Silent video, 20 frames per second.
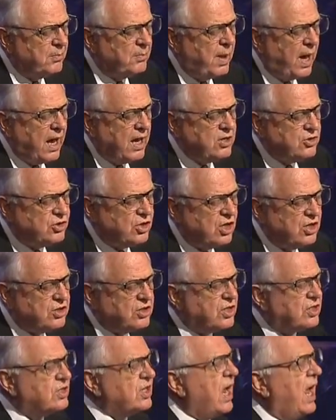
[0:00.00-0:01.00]
by
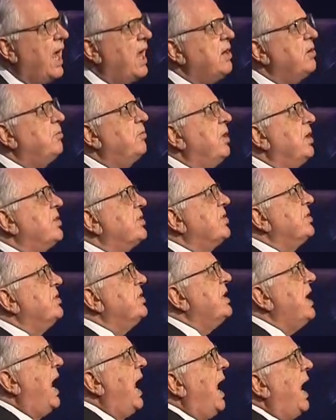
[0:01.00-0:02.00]
Jesus and was
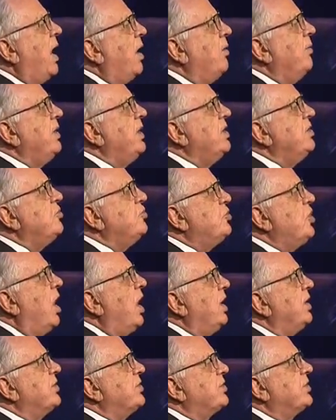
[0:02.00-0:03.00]
now in
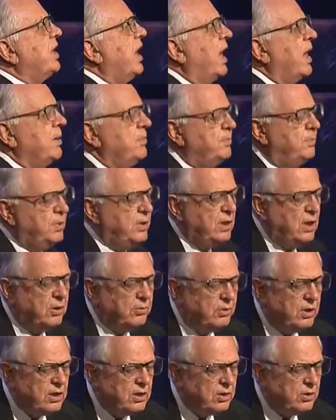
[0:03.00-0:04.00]
John's time
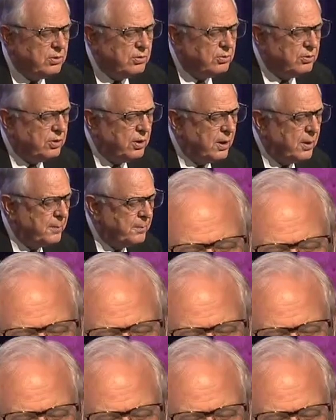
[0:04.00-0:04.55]
being renewed.